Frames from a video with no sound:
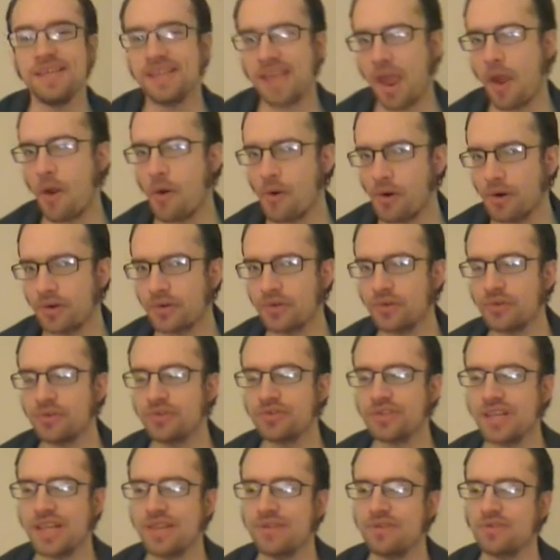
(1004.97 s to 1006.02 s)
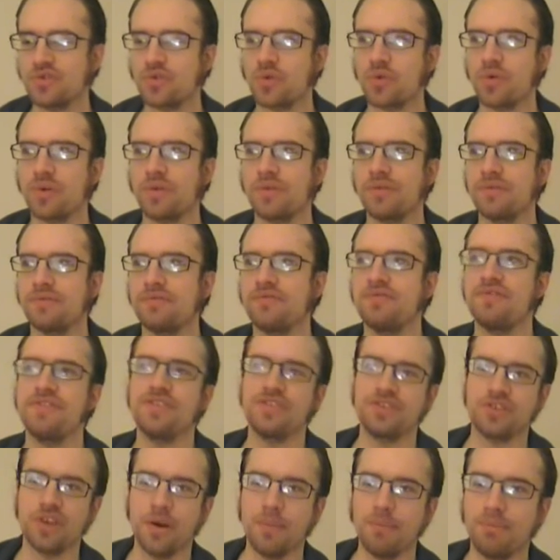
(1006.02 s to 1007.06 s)
characters and the sort of
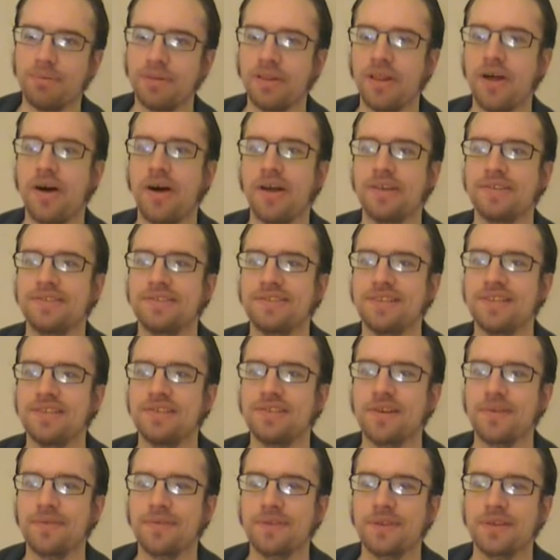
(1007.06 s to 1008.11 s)
subplots and stuff